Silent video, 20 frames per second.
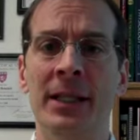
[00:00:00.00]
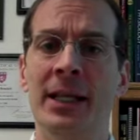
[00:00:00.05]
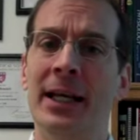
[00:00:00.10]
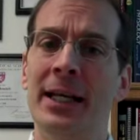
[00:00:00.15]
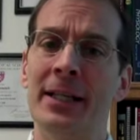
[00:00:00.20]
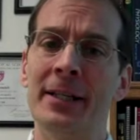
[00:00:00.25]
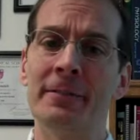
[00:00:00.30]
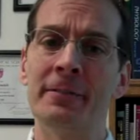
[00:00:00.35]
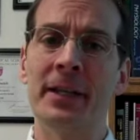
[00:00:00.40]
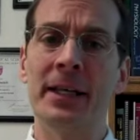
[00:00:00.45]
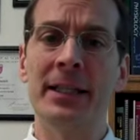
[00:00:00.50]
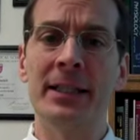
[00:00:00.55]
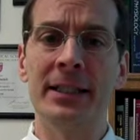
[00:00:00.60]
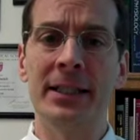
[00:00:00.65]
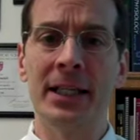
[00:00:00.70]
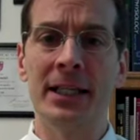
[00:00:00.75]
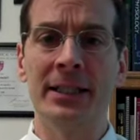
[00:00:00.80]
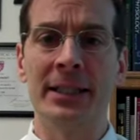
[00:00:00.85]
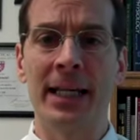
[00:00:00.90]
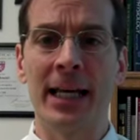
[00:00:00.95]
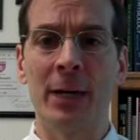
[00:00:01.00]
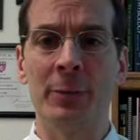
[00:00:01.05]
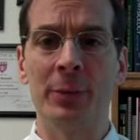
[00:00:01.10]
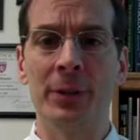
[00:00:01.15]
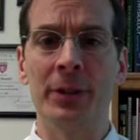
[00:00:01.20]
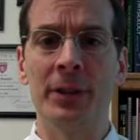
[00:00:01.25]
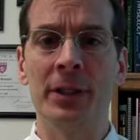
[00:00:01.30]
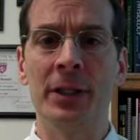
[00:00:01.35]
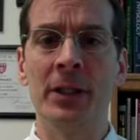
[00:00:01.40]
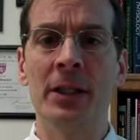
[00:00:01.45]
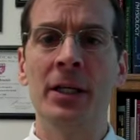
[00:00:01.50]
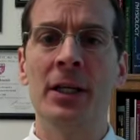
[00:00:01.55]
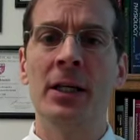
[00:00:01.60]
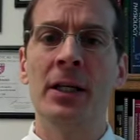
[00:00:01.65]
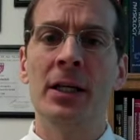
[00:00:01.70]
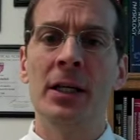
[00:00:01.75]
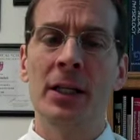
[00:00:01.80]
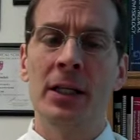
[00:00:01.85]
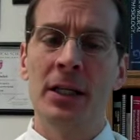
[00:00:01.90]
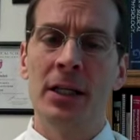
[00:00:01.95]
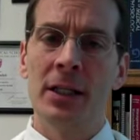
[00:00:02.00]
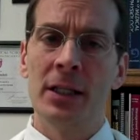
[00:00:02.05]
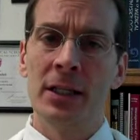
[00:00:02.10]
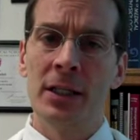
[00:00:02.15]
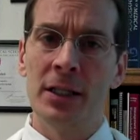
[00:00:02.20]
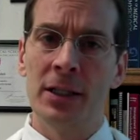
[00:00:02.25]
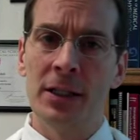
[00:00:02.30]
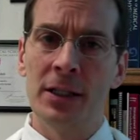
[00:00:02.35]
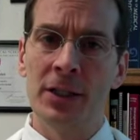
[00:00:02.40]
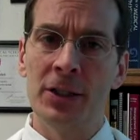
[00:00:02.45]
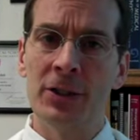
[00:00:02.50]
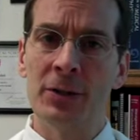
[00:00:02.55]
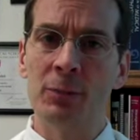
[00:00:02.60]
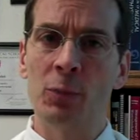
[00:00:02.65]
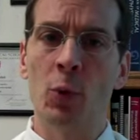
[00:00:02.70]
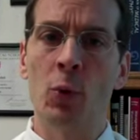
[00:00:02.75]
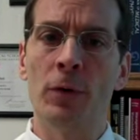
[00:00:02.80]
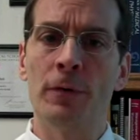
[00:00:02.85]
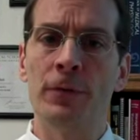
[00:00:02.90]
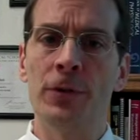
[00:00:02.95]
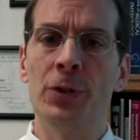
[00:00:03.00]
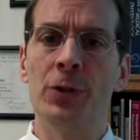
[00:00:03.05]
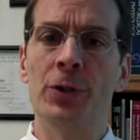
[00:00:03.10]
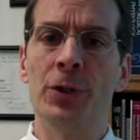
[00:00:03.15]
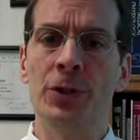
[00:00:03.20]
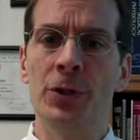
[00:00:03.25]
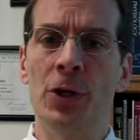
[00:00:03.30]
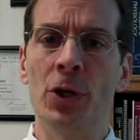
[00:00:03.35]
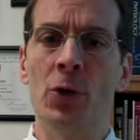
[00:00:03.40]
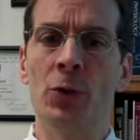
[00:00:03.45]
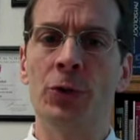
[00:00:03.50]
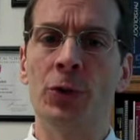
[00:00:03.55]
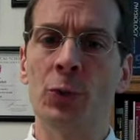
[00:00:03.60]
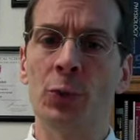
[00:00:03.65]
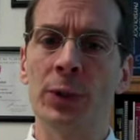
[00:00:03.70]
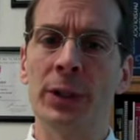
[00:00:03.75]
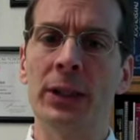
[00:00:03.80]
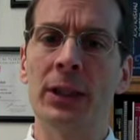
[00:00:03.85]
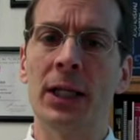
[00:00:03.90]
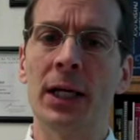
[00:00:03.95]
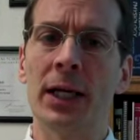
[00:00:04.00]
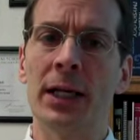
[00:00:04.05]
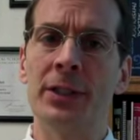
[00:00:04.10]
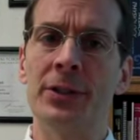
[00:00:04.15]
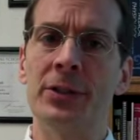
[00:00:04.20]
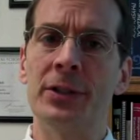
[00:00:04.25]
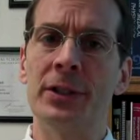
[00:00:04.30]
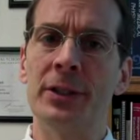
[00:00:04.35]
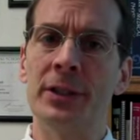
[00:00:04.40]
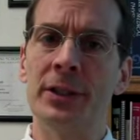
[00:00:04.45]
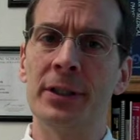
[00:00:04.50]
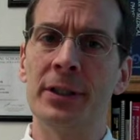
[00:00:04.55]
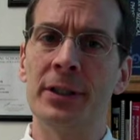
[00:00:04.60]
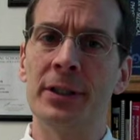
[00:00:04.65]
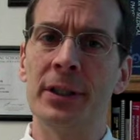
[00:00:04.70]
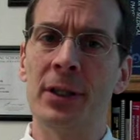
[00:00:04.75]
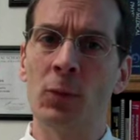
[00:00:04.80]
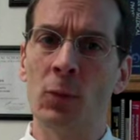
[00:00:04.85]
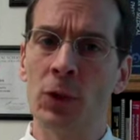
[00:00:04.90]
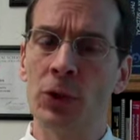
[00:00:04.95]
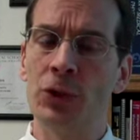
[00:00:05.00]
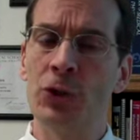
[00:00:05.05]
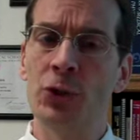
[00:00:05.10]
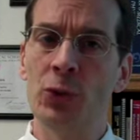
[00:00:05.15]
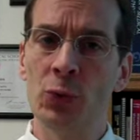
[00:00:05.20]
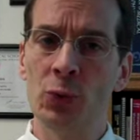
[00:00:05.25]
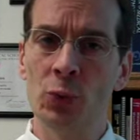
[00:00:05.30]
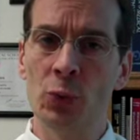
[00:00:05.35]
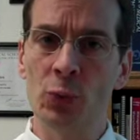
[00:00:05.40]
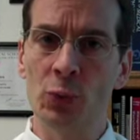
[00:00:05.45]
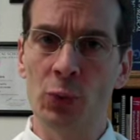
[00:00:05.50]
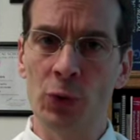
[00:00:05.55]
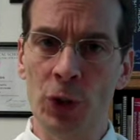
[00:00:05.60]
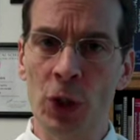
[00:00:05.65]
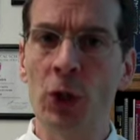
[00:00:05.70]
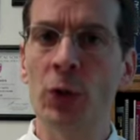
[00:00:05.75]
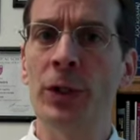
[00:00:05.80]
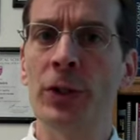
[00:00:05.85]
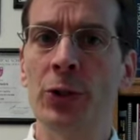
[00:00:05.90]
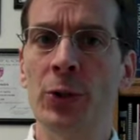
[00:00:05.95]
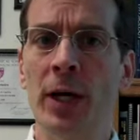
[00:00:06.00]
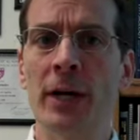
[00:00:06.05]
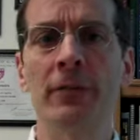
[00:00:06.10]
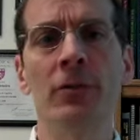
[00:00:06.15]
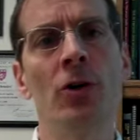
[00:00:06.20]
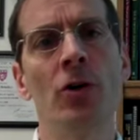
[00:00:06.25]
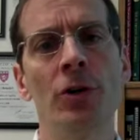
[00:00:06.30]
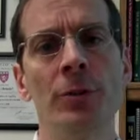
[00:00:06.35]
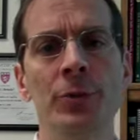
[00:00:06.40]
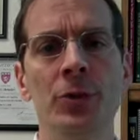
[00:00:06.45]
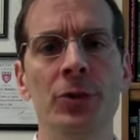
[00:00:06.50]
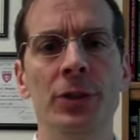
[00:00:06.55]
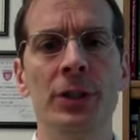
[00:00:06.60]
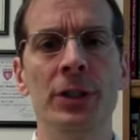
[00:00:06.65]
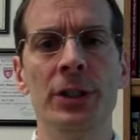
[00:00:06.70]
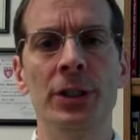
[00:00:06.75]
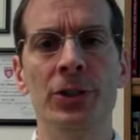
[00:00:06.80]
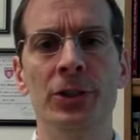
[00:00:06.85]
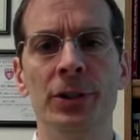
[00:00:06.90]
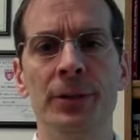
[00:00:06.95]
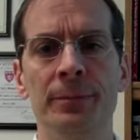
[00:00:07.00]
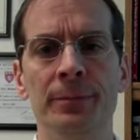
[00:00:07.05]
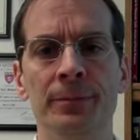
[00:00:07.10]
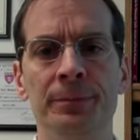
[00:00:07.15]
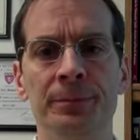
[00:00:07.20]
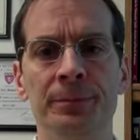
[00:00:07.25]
And if that does happen, it's important for you to know and to realize that once you know that you have an autoimmune condition,